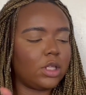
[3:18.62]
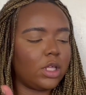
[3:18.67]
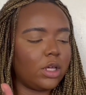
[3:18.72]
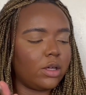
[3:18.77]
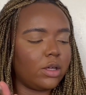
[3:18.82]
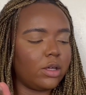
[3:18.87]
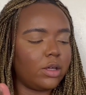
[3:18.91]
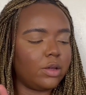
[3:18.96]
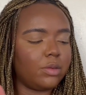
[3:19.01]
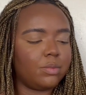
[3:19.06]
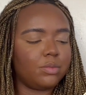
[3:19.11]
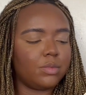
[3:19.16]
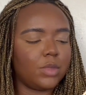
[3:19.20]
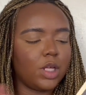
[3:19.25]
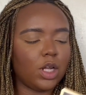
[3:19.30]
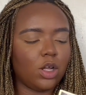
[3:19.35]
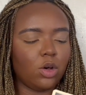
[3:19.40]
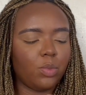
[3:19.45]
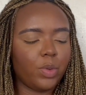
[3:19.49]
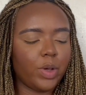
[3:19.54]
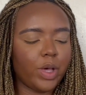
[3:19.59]
the
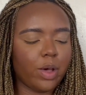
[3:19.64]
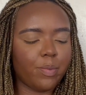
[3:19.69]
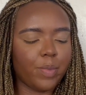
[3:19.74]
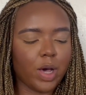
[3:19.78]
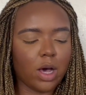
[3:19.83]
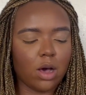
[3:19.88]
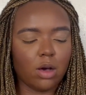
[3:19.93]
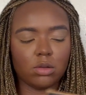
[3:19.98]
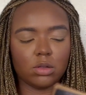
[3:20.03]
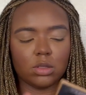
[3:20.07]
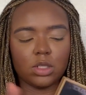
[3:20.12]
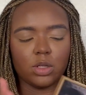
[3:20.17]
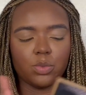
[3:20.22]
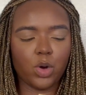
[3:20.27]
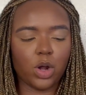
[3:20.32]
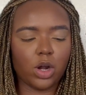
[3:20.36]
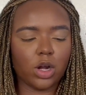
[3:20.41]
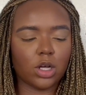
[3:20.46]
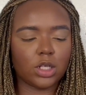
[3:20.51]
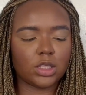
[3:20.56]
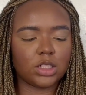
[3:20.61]

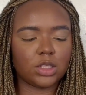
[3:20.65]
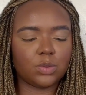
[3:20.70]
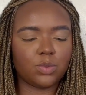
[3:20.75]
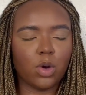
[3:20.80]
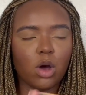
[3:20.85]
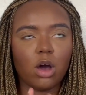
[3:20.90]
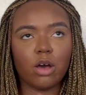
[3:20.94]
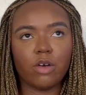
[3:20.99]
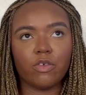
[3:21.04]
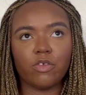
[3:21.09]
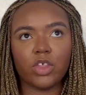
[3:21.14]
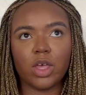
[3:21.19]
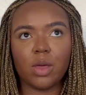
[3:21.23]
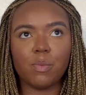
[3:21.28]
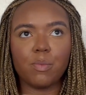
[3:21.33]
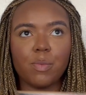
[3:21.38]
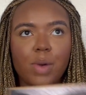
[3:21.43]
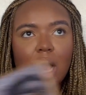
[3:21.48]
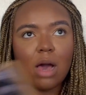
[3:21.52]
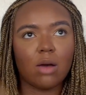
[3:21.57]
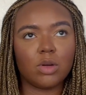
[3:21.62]
products. It's part of the
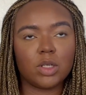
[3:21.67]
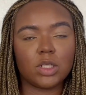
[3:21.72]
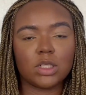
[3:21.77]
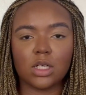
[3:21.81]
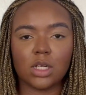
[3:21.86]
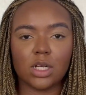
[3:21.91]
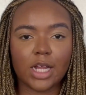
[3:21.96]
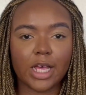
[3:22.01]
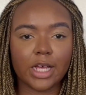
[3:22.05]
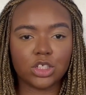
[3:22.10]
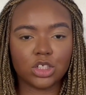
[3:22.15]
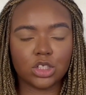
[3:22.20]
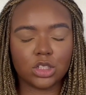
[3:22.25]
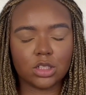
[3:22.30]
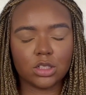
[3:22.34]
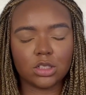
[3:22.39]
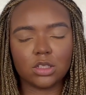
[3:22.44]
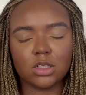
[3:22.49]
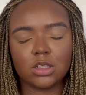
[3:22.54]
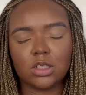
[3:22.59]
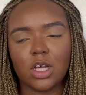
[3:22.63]
Empowered
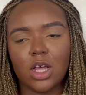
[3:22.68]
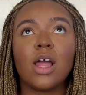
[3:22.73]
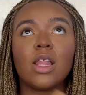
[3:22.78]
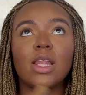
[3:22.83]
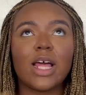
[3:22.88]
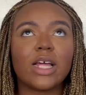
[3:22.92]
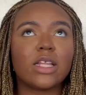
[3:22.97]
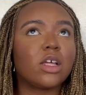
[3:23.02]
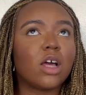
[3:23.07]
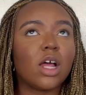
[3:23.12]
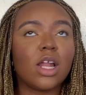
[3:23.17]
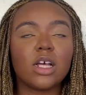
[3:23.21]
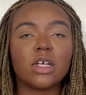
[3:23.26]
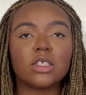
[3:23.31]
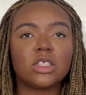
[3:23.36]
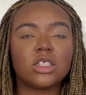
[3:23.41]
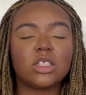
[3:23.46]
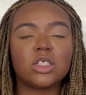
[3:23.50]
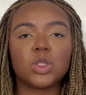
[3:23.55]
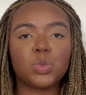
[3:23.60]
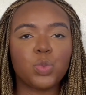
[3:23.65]
collection. Like the
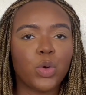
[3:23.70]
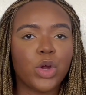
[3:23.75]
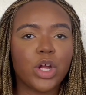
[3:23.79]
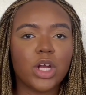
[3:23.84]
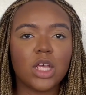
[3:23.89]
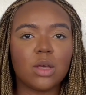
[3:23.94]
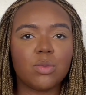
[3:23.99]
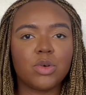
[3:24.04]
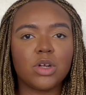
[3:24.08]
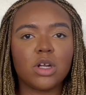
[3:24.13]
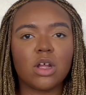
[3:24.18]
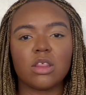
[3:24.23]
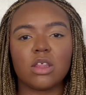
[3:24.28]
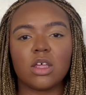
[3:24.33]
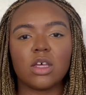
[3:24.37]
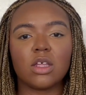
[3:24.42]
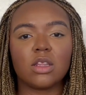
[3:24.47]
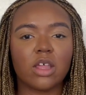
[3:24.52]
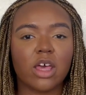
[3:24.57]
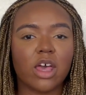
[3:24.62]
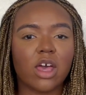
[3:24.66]
collection is pretty, but
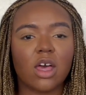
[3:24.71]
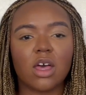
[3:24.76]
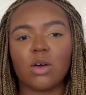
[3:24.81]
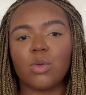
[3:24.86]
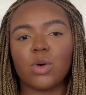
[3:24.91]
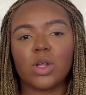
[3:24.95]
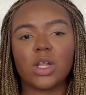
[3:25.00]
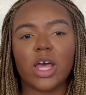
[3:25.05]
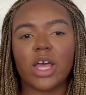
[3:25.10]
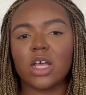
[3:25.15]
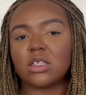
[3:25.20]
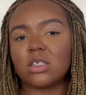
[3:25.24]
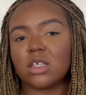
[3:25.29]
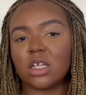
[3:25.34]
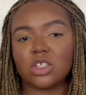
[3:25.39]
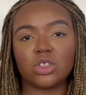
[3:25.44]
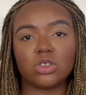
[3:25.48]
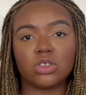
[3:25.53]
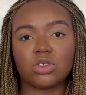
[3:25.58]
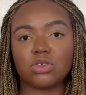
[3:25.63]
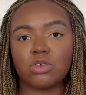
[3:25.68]
nothing there were like
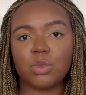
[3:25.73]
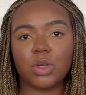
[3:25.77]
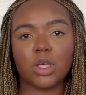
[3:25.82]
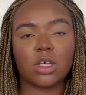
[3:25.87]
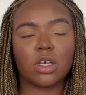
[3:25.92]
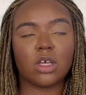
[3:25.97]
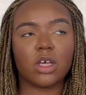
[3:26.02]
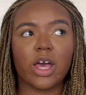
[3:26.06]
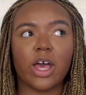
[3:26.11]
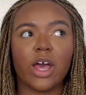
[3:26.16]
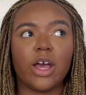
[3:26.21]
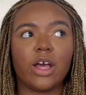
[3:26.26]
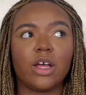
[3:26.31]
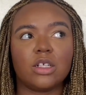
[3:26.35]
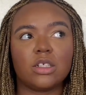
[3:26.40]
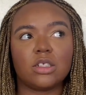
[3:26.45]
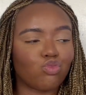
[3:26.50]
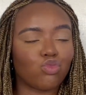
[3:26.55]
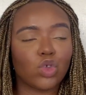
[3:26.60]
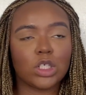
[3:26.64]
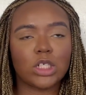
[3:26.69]
essentials for me,
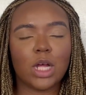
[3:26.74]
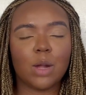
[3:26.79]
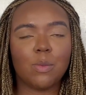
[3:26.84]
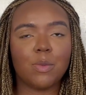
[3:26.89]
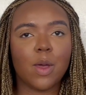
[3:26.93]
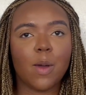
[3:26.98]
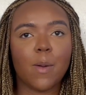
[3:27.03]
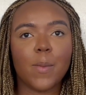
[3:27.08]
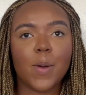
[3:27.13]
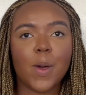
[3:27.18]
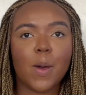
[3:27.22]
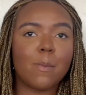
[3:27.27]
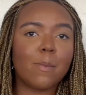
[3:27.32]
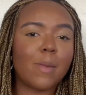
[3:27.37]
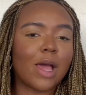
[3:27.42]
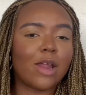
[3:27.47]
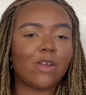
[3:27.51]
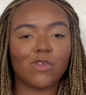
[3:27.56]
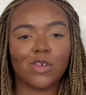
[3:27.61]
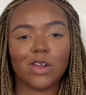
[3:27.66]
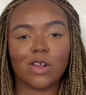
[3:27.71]
and I try and be a bit
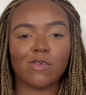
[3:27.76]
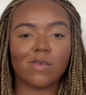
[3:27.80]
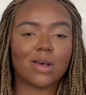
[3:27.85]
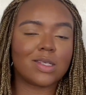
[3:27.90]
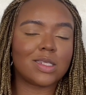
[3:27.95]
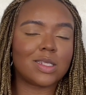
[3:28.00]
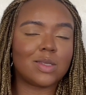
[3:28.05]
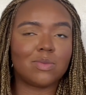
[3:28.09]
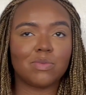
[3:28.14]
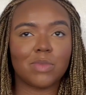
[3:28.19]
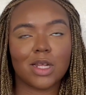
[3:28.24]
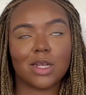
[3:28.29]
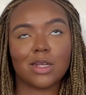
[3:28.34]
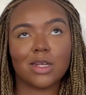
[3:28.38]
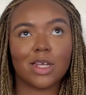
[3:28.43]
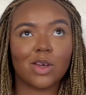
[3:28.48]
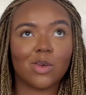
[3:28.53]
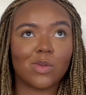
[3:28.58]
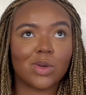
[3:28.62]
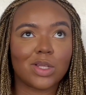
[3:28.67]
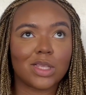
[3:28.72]
mindful of our
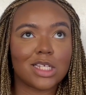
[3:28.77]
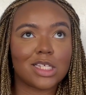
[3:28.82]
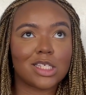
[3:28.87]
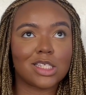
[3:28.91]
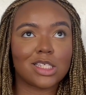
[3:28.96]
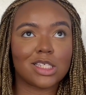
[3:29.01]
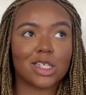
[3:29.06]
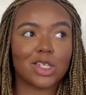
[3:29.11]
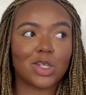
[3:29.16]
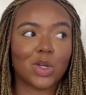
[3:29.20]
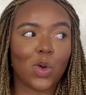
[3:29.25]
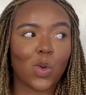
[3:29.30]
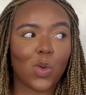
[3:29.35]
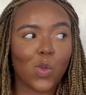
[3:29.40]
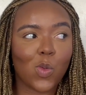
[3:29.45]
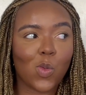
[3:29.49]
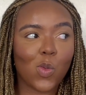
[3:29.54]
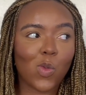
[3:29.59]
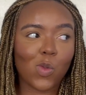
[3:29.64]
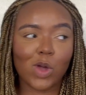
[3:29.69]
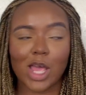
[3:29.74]
spending with this, you know,
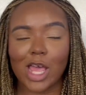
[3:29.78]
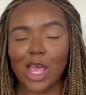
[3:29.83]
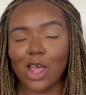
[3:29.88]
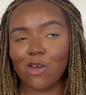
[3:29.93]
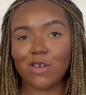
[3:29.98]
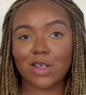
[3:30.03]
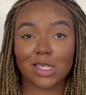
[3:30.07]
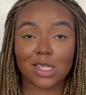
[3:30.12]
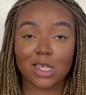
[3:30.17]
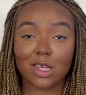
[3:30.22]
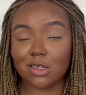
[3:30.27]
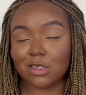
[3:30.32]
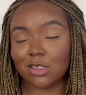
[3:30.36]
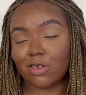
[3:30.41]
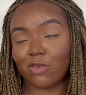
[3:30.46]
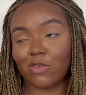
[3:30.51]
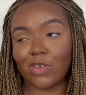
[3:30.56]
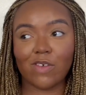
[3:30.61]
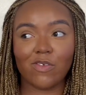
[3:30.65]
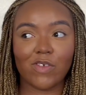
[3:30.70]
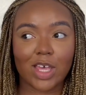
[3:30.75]
increasing cost
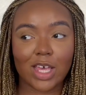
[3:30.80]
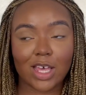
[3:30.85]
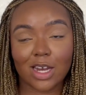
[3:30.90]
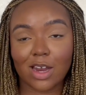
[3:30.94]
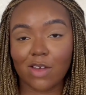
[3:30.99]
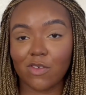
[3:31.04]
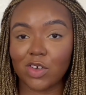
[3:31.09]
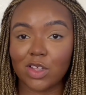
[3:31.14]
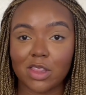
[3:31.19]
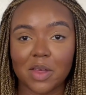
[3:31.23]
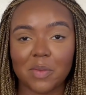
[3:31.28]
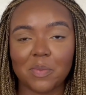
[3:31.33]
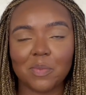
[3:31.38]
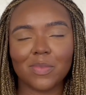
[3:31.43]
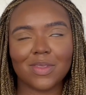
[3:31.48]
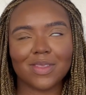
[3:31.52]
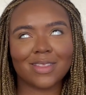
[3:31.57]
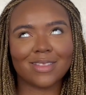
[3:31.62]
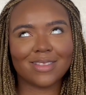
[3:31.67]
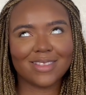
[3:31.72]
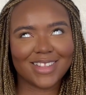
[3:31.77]
of living and everything.
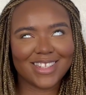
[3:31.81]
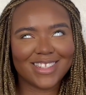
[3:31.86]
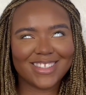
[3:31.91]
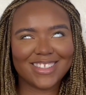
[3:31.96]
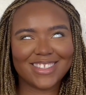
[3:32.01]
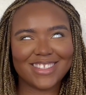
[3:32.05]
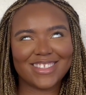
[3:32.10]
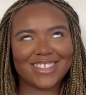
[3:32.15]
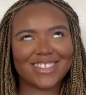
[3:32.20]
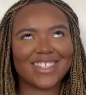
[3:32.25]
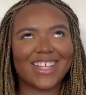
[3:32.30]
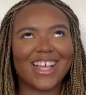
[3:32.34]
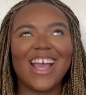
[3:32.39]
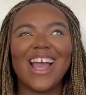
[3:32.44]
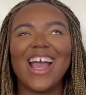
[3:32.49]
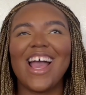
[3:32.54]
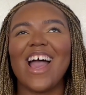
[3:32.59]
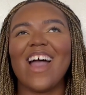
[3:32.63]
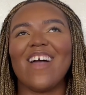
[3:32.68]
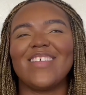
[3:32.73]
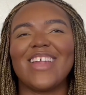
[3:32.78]

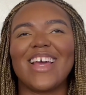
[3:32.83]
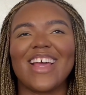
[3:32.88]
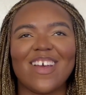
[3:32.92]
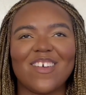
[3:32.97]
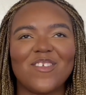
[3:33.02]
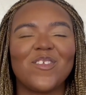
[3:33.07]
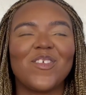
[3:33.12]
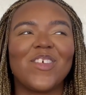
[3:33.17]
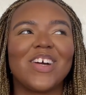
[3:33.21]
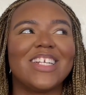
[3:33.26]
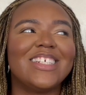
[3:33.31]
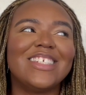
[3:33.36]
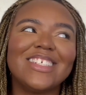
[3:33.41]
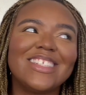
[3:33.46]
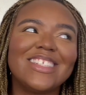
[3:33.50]
I feel like everyone